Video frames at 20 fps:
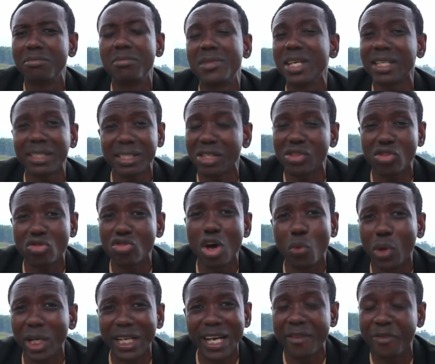This is
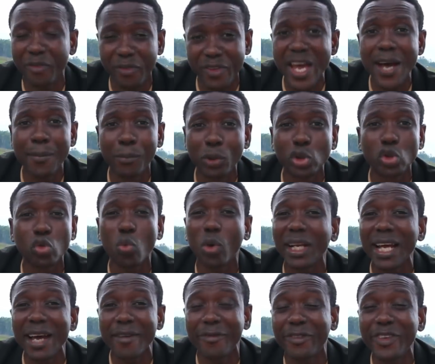not what I fear most.
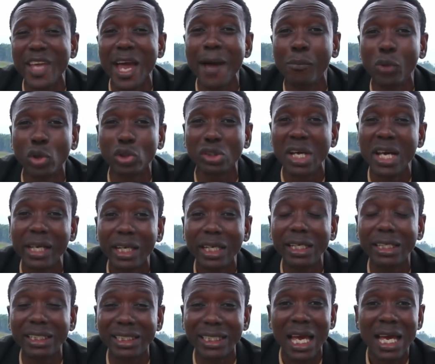What I fear most
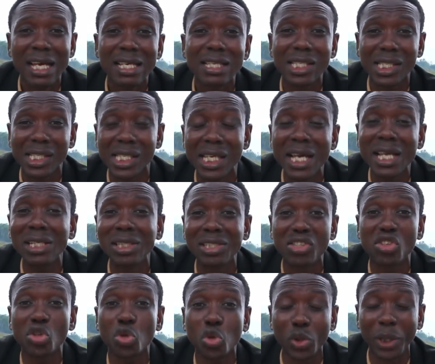is seeing
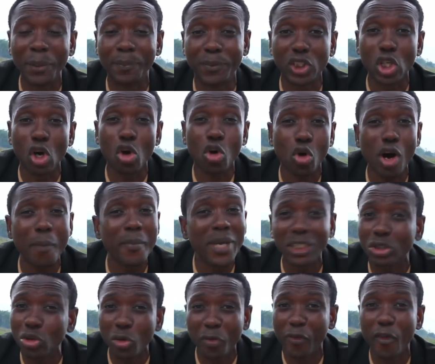scripture
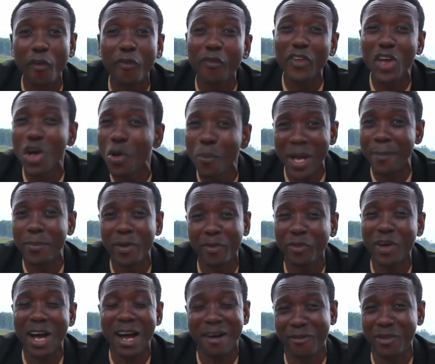coming to fulfillment
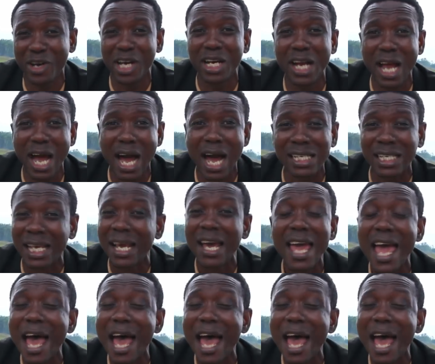before our very eyes.